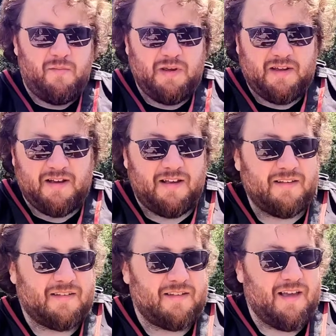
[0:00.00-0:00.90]

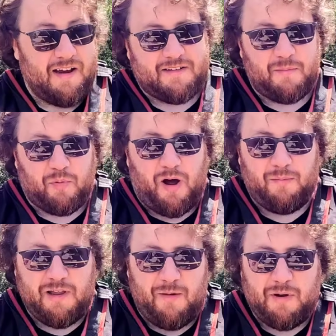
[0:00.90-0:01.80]
because actually
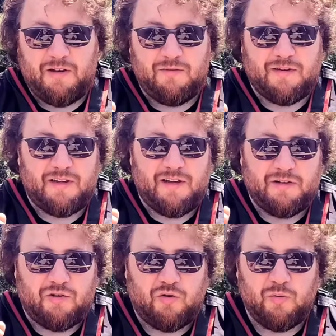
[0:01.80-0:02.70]
probably I've been using
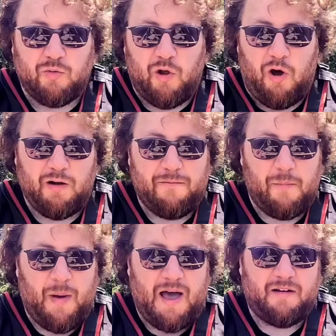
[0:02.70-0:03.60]
too long of
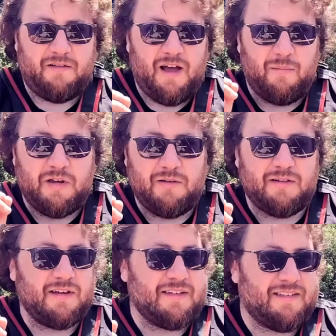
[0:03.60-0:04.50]
a paddle. I've been
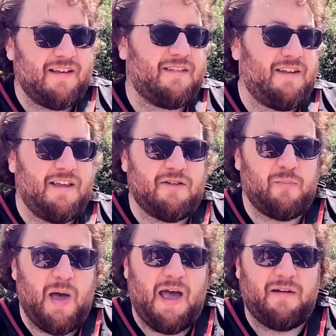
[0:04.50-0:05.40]
using a
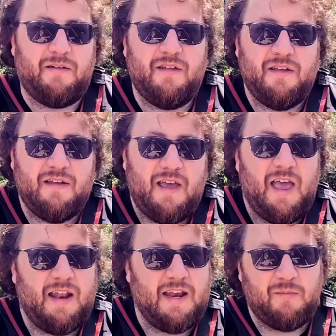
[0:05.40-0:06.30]
60-inch paddle.
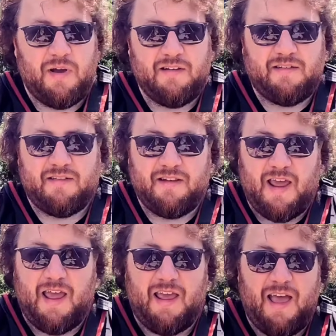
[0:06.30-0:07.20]
And anyways,
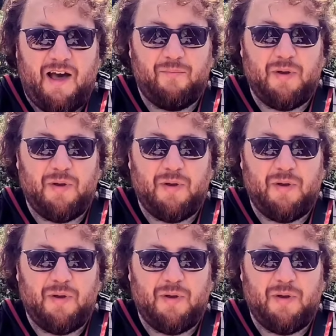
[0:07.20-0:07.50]
they're